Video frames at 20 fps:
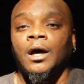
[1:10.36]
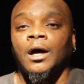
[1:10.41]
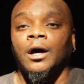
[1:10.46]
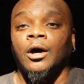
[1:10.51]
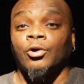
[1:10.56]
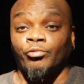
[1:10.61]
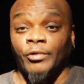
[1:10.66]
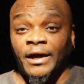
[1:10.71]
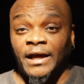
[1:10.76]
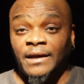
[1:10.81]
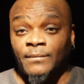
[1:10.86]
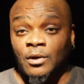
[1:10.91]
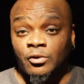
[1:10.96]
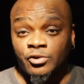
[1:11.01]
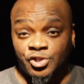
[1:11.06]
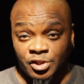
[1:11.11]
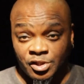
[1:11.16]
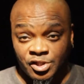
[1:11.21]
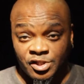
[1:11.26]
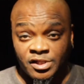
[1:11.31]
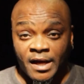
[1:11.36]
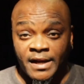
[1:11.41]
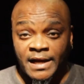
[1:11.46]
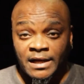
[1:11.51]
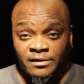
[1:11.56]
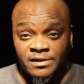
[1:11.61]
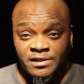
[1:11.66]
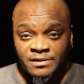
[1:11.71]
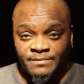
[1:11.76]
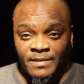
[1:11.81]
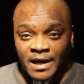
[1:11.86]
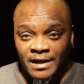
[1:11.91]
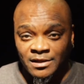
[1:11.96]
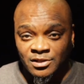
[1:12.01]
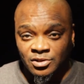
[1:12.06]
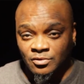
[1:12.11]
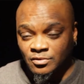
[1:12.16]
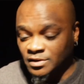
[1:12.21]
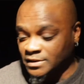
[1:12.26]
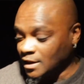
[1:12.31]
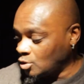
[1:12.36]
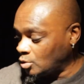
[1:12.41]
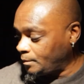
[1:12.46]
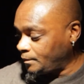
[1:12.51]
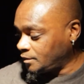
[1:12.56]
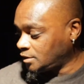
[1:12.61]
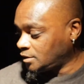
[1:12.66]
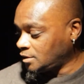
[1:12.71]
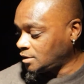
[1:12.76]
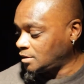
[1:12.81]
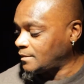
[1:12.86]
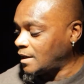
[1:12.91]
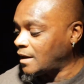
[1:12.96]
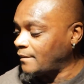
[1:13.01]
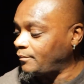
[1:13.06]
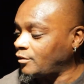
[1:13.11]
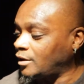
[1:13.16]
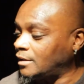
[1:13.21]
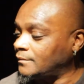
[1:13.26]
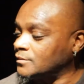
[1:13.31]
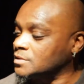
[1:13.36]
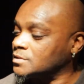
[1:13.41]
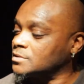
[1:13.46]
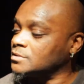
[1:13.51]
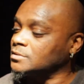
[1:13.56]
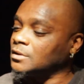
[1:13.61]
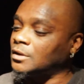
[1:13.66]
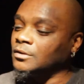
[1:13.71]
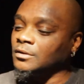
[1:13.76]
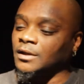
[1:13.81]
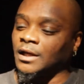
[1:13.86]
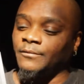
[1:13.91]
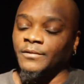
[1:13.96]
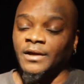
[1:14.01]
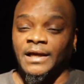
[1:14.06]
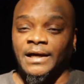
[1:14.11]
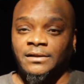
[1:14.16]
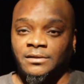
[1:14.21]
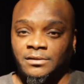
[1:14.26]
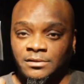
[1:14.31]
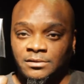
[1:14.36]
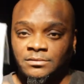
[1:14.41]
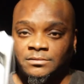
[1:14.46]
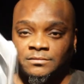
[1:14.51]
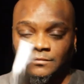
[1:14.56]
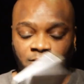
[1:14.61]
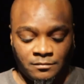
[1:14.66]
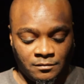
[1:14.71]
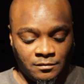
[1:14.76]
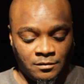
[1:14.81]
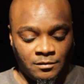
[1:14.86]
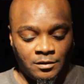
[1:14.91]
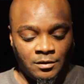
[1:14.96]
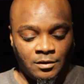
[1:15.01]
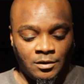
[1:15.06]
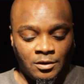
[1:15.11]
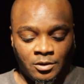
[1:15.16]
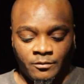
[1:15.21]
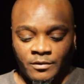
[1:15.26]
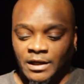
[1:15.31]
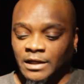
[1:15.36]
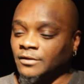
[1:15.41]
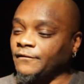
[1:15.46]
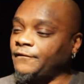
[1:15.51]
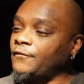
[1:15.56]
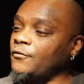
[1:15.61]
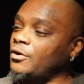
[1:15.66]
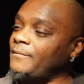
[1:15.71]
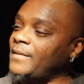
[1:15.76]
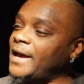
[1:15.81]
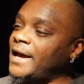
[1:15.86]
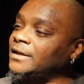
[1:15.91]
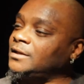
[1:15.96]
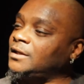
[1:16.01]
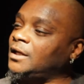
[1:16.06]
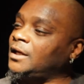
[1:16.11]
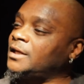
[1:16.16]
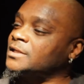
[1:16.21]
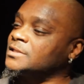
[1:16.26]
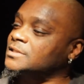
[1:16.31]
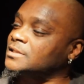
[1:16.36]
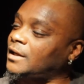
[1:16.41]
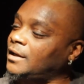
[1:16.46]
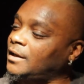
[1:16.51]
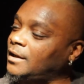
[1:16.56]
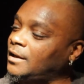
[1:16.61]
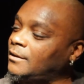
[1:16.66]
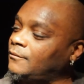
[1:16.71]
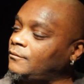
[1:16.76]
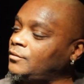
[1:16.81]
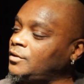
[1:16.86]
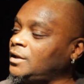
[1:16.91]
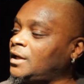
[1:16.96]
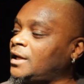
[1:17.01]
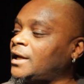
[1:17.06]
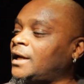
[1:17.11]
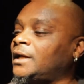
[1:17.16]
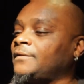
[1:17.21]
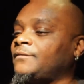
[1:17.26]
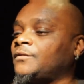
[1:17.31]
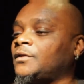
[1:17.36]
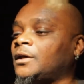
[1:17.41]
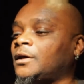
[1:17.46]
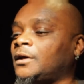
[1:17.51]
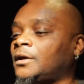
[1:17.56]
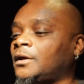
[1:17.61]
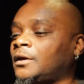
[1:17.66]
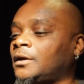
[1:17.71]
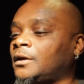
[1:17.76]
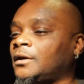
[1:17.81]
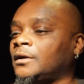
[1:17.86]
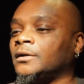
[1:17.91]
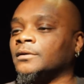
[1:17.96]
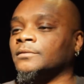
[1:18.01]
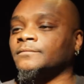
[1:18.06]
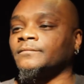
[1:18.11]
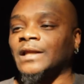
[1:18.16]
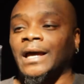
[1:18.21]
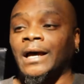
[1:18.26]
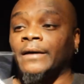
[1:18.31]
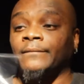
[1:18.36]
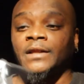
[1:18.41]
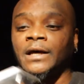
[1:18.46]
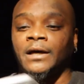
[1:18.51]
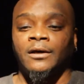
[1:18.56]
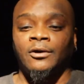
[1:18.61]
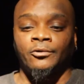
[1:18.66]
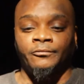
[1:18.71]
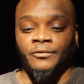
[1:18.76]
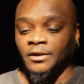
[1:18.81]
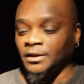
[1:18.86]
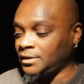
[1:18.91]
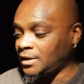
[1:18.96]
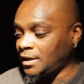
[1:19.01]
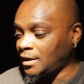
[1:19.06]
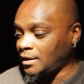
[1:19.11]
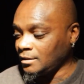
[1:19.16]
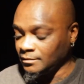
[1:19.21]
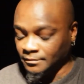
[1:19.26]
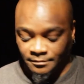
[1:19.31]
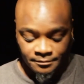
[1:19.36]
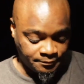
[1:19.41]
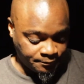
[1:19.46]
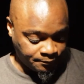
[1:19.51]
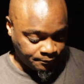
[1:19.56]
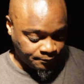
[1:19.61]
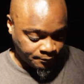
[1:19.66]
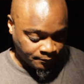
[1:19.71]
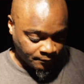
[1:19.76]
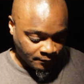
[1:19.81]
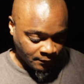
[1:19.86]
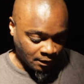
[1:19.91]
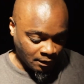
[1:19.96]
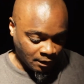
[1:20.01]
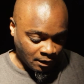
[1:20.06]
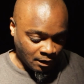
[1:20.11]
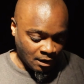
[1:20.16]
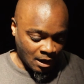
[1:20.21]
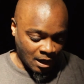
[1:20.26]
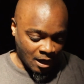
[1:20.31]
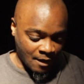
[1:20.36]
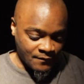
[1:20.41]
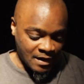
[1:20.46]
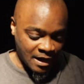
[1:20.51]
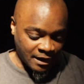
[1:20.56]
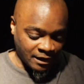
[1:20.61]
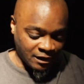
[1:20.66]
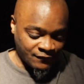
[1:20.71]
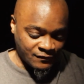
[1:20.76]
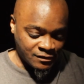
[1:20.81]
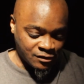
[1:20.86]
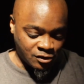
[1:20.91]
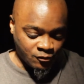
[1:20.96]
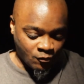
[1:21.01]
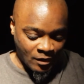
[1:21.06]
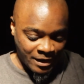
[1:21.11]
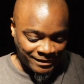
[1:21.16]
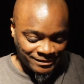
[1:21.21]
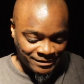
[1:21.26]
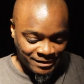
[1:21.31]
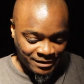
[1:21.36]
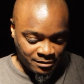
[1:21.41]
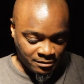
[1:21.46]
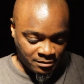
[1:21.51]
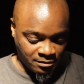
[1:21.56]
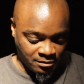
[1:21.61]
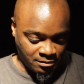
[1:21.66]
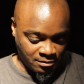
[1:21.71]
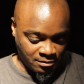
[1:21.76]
A rainbow should have shot out this box soon as I opened it up. I promise. Okay, we got the format disc, and we got the. I'm not gonna read that. I'm not even sweating it.